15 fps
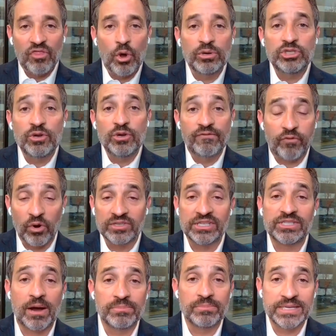Those two
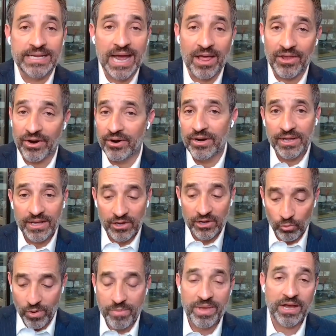forces come together,
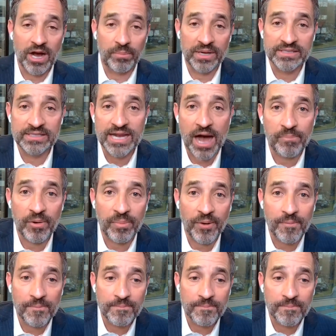we become unstoppable.